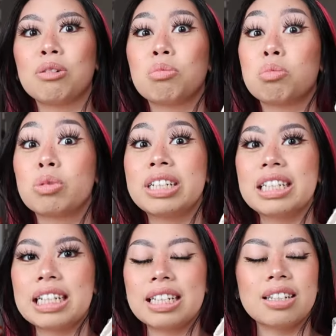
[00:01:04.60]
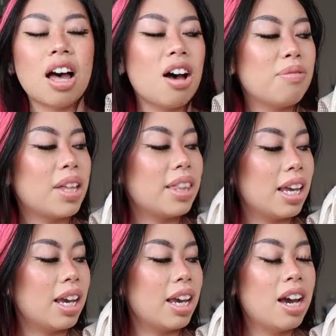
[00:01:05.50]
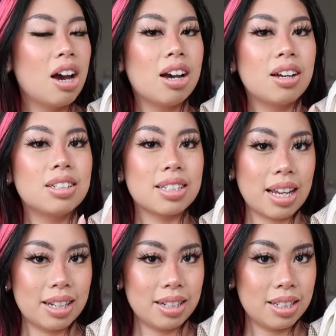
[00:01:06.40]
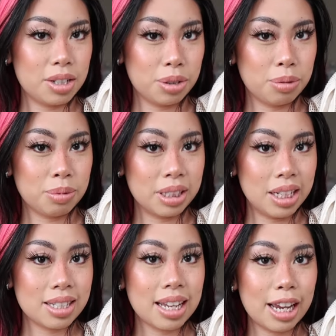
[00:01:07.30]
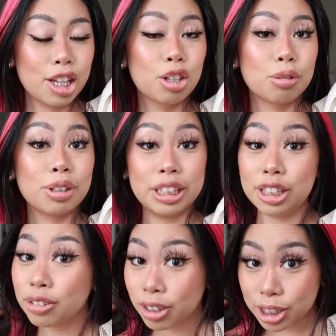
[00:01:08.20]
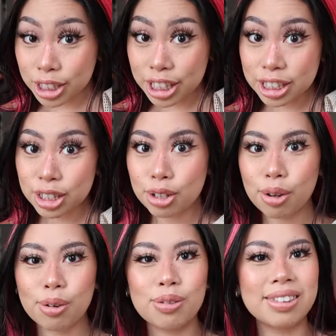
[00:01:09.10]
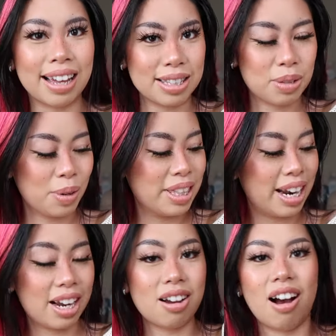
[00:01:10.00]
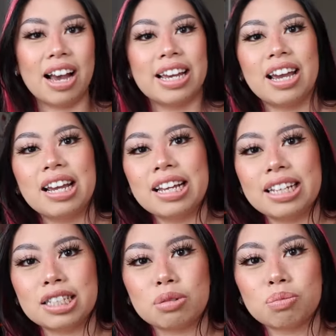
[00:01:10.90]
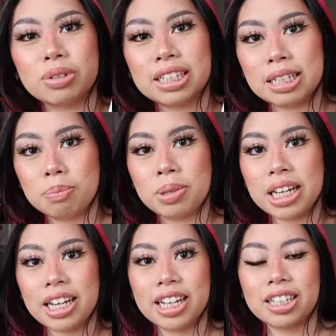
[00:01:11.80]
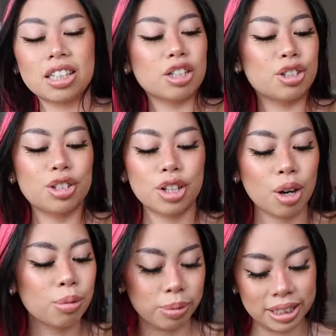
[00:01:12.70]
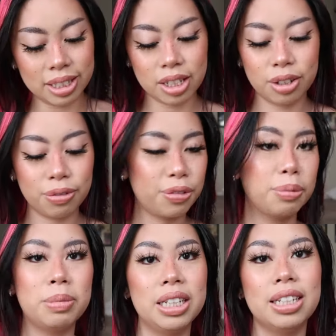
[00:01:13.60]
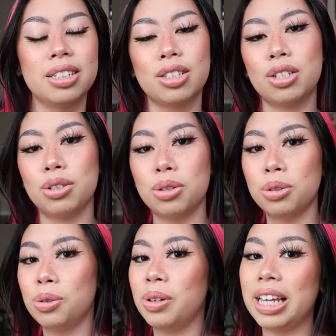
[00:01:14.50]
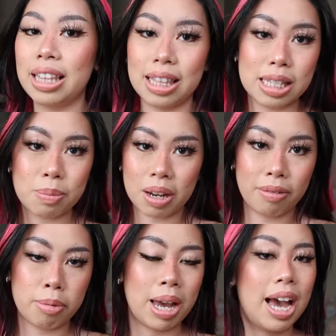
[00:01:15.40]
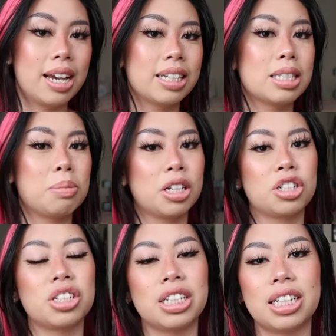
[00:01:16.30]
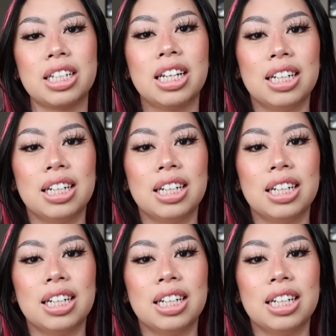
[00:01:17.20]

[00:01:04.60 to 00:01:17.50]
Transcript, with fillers: I really love that they decided to release a green version so that's one that I got it's really big there's no reason for me to get this big of a bag especially